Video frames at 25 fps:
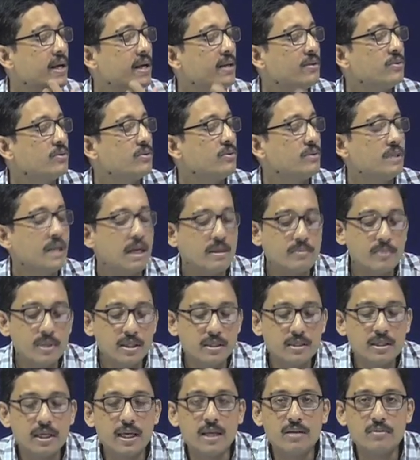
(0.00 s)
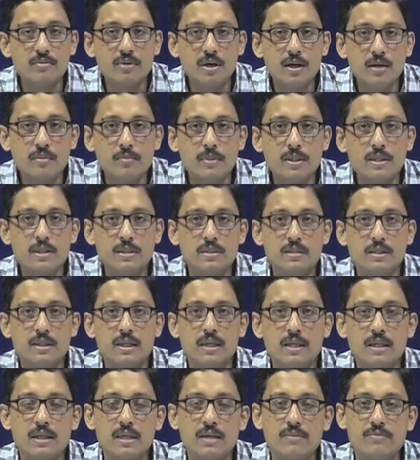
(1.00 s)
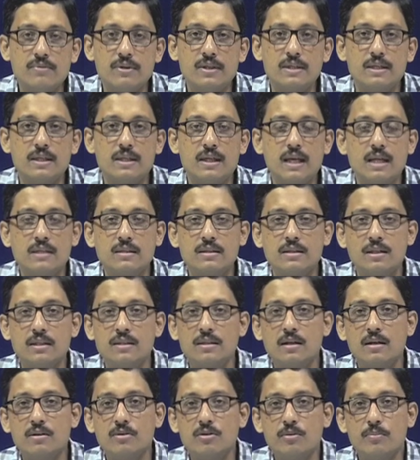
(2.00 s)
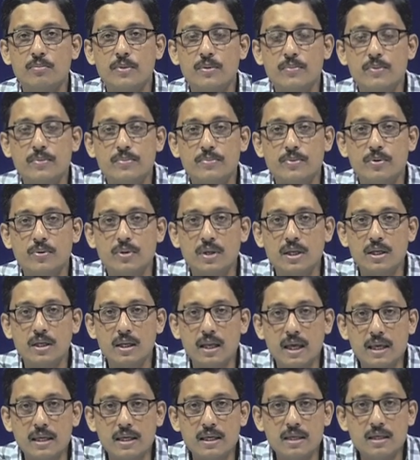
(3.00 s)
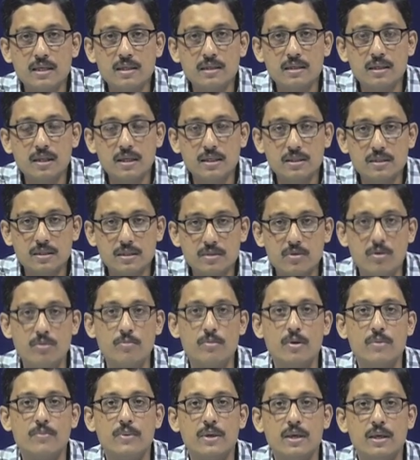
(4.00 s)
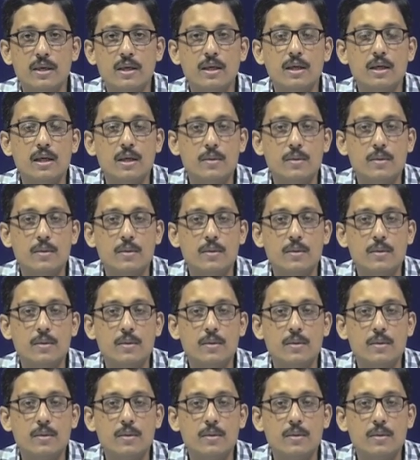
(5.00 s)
so that means the environment is getting affected as a result of maybe protein ligand interaction, or maybe